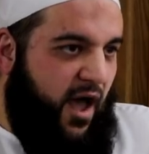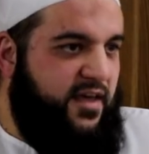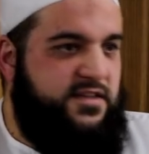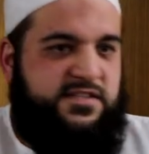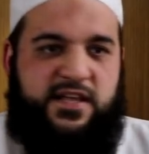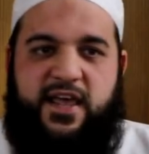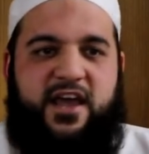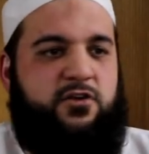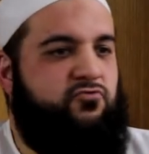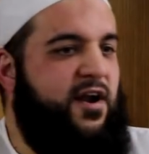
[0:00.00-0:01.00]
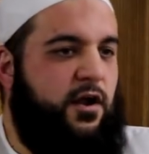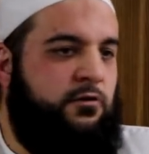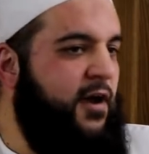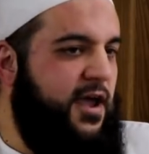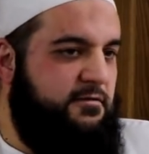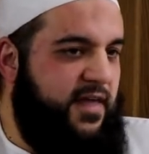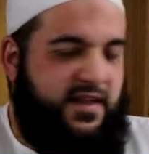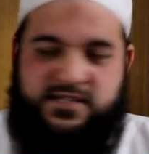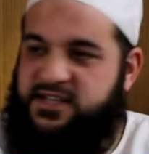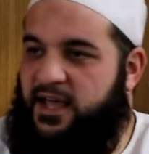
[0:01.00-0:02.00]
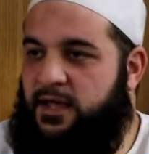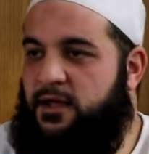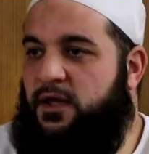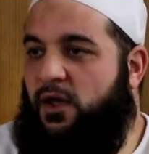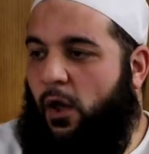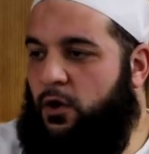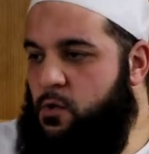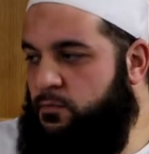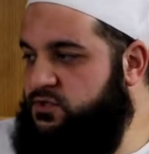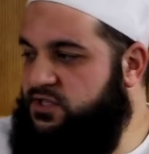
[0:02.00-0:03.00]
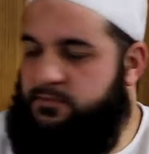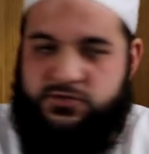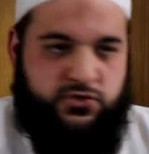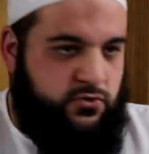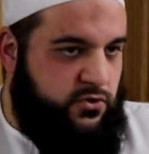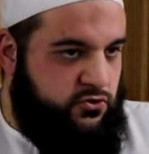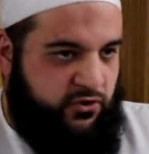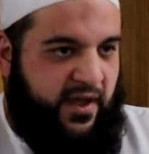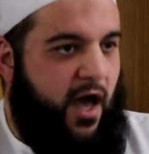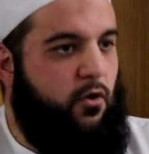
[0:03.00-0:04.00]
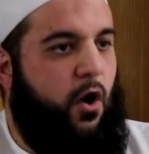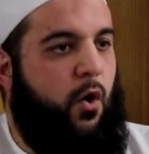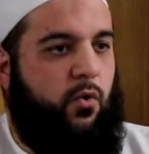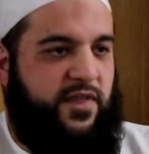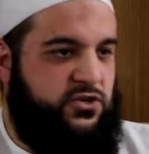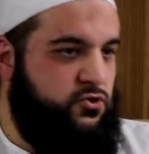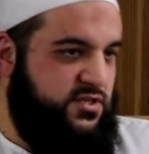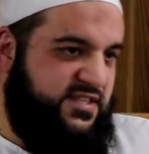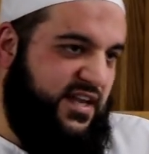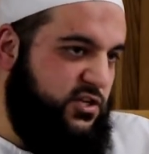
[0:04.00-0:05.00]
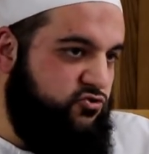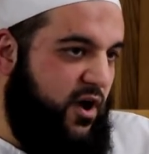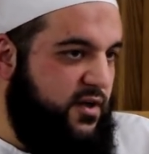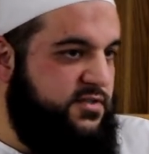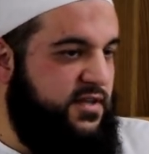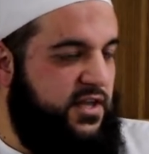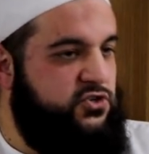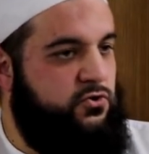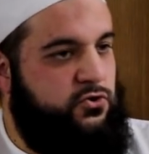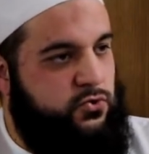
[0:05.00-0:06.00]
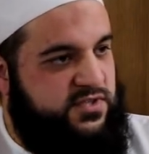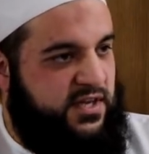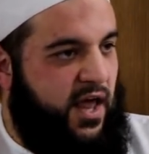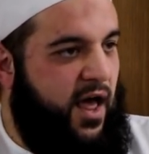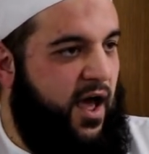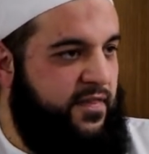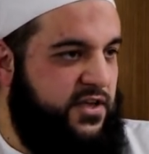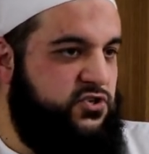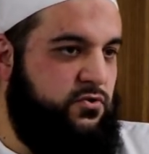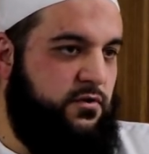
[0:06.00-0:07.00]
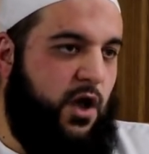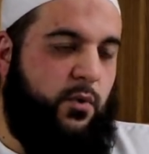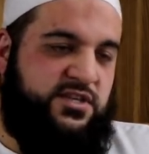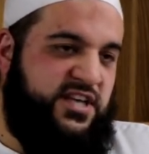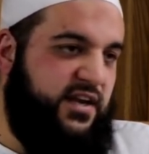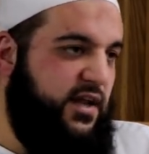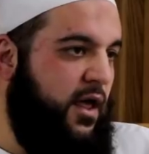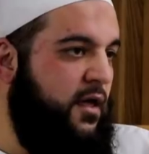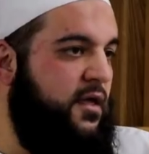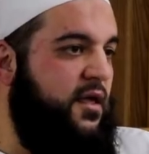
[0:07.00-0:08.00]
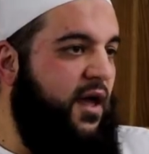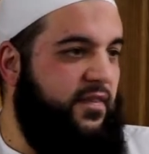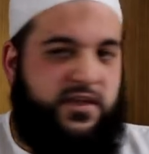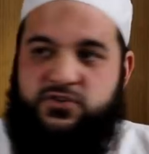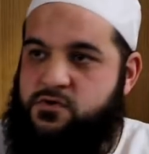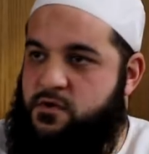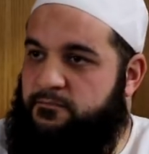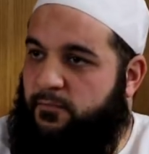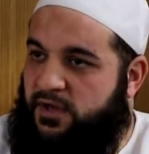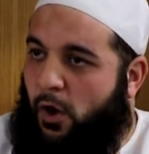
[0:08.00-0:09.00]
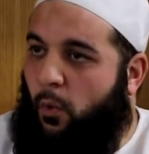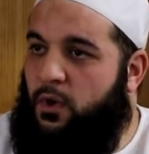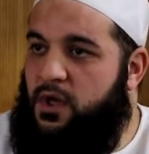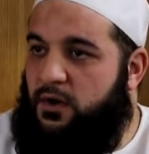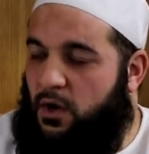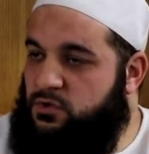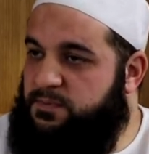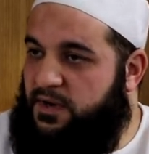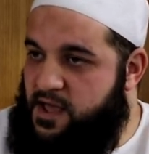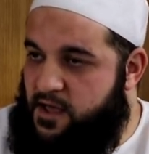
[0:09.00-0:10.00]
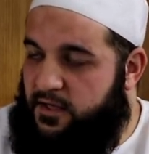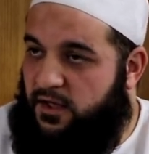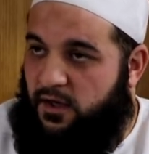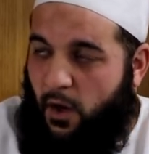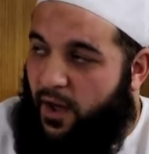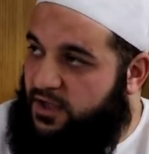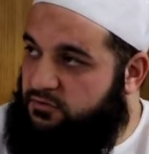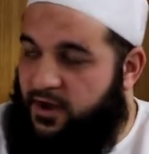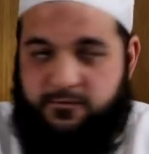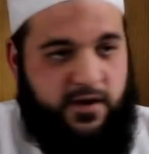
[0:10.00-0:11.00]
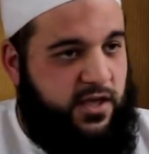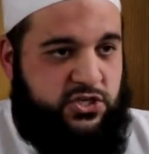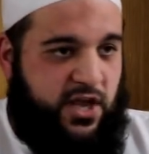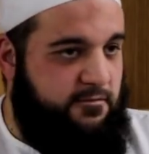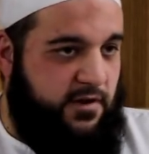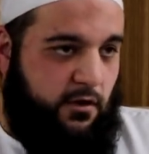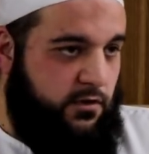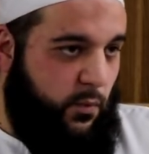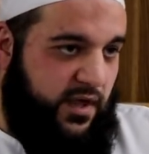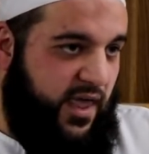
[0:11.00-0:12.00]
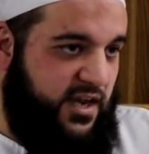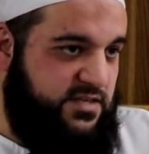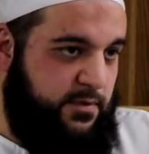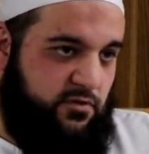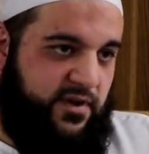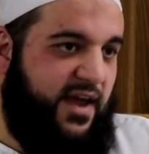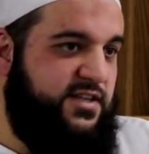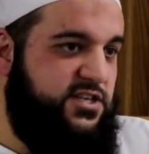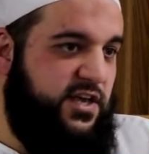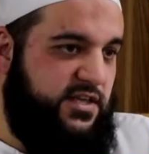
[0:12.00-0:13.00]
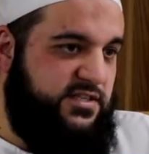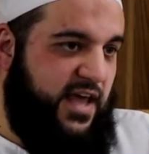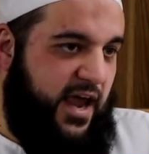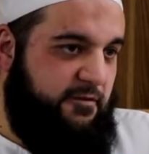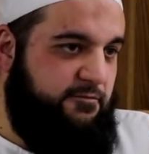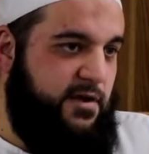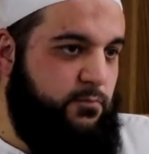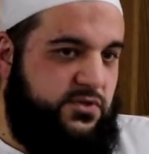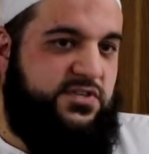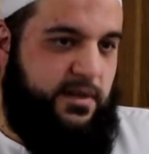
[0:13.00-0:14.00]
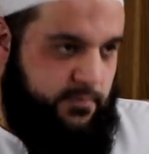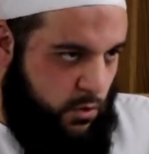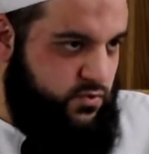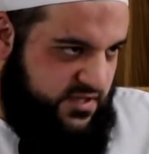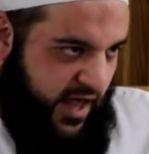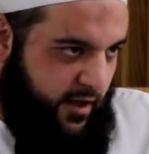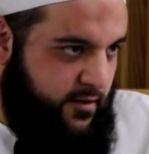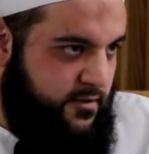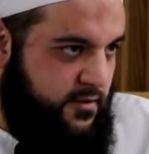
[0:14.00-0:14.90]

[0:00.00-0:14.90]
I can sit here and rant and rave that and say, you know, Muslims shouldn't drink alcohol, they shouldn't sell drugs, and they shouldn't do zina, and they shouldn't go on Tinder, and they shouldn't, you know, na'uz billah, go out raving it and shaving it on the weekends. But the reality is, every Muslim knows that.